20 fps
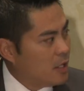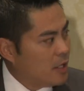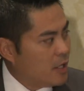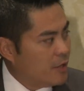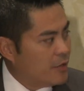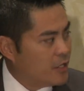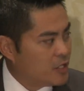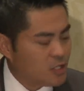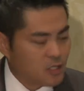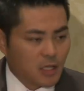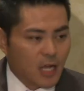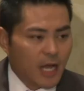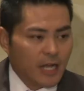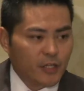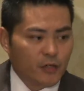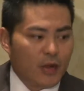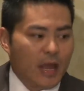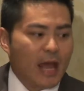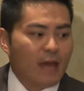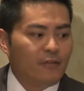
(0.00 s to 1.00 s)
This slide
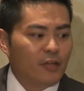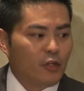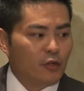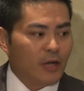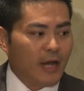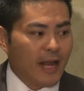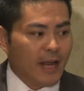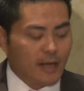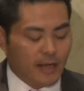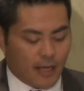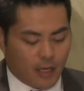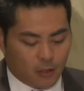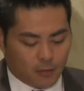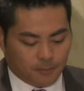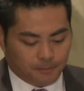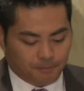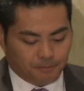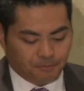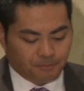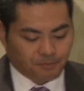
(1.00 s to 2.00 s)
you have in your handout.
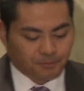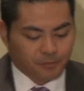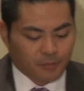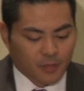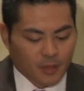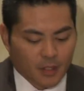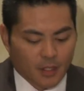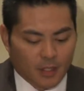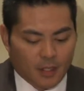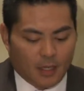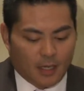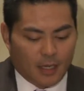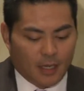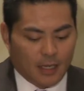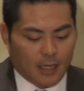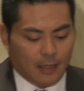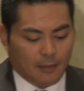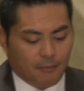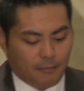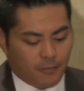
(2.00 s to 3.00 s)

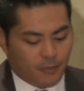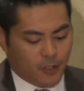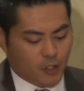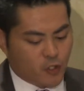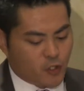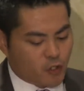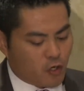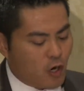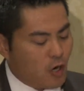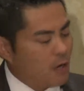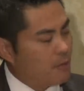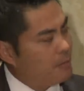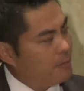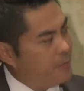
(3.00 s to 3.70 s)
This chart